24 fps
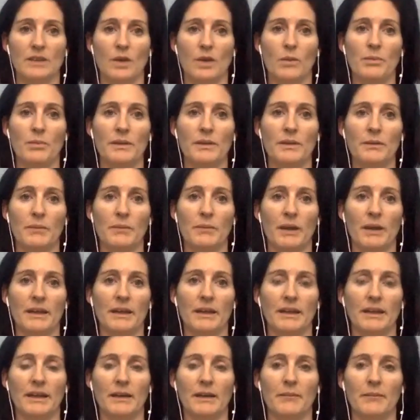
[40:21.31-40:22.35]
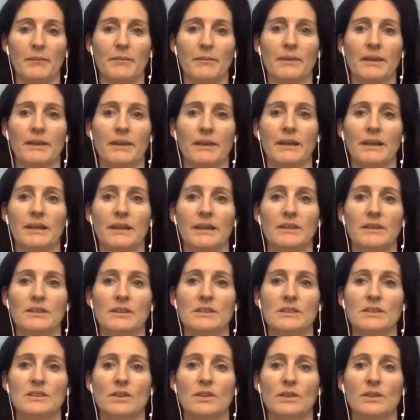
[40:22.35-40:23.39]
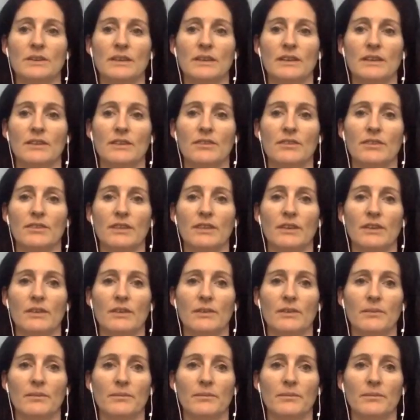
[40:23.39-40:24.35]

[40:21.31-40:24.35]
open the body up, just notice how you feel.